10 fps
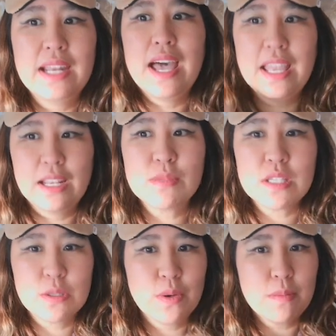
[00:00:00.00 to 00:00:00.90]
items
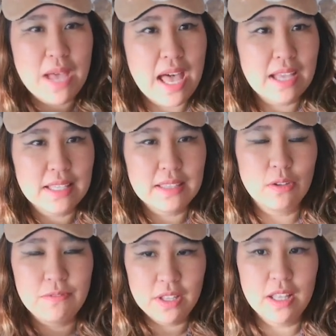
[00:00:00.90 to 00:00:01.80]
to a bag that
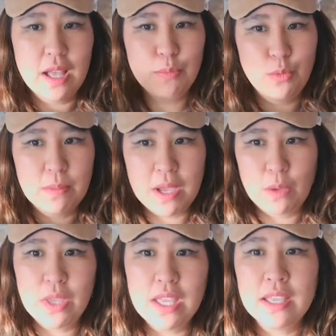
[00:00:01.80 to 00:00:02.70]
they'll fill up week by
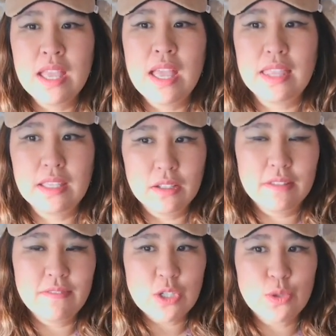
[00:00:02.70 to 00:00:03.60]
week, and then they'll
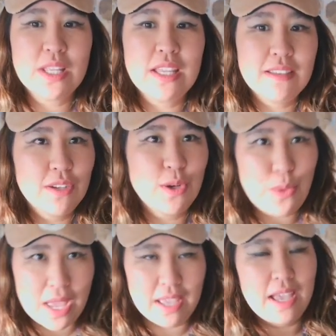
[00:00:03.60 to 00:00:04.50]
eventually give it
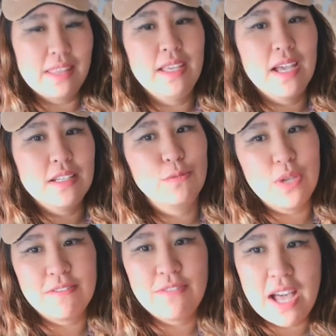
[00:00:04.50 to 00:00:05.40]
away at the end of
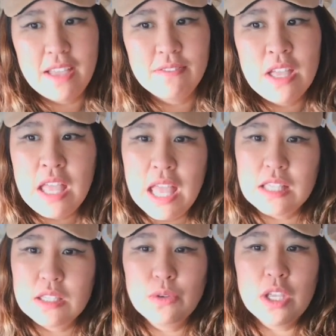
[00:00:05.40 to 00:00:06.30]
week 5.
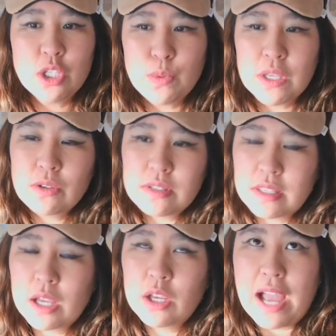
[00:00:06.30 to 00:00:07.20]
And so each week you'll see
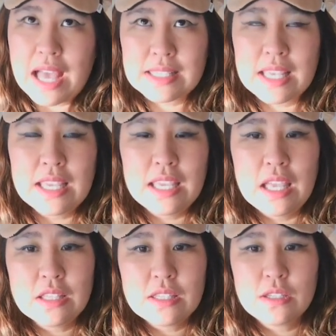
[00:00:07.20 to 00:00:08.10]
that you're asking
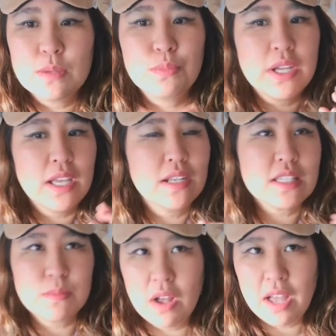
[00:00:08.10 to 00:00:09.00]
kids to bring in a
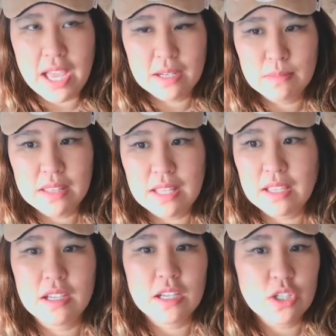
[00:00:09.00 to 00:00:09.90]
small item that they
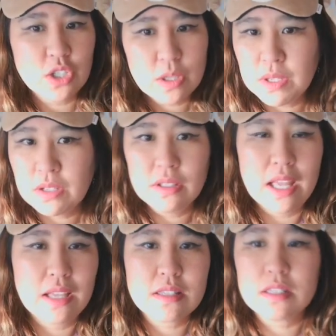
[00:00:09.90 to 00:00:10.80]
can contribute,
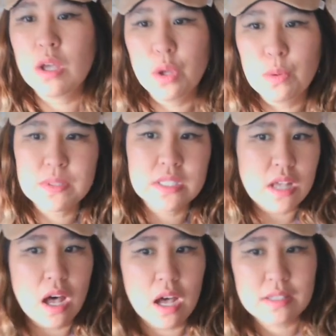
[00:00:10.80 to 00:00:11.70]
like soap,
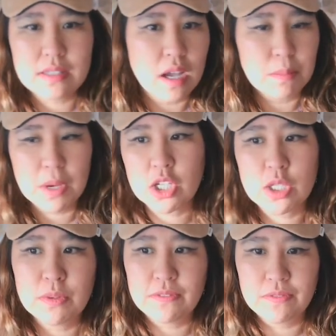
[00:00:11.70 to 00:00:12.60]
socks,
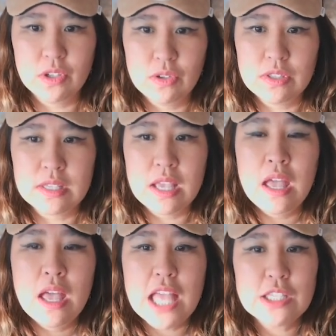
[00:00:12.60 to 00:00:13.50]
non-perishable foods.
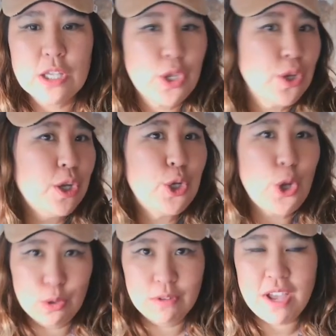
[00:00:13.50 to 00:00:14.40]
And so you can
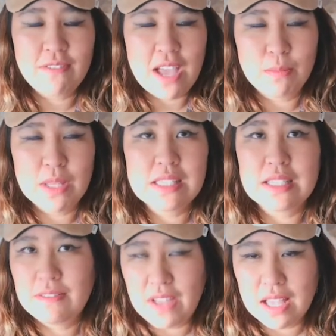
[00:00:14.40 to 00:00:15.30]
notify families in
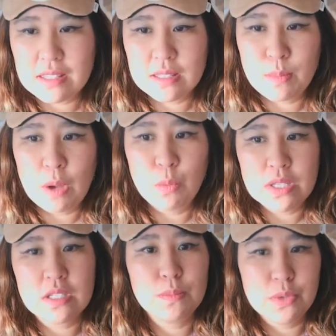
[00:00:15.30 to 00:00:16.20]
advance about
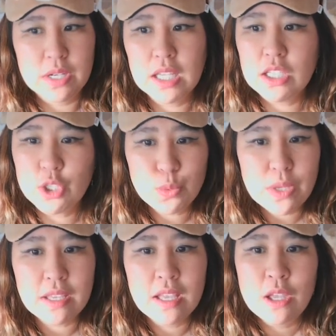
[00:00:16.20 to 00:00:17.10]
what to bring each
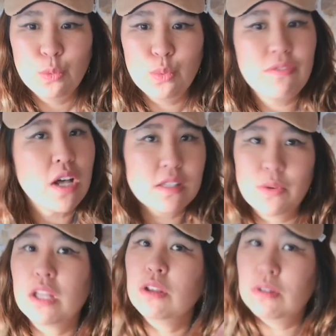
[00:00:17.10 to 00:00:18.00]
week. We've also
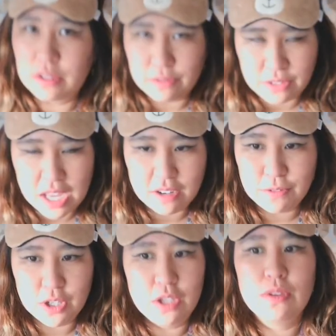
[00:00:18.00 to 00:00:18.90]
included a flyer
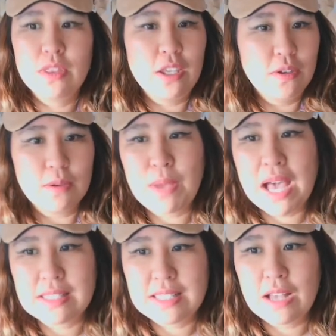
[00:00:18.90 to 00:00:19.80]
for you that you can
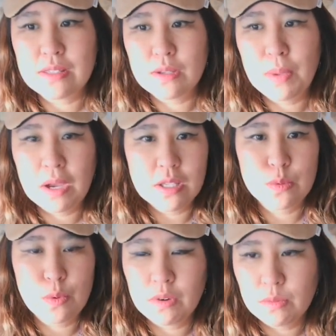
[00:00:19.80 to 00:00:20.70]
pass out so parents
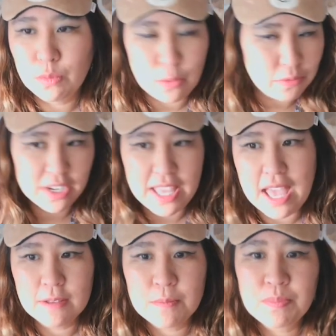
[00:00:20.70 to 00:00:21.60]
won't forget.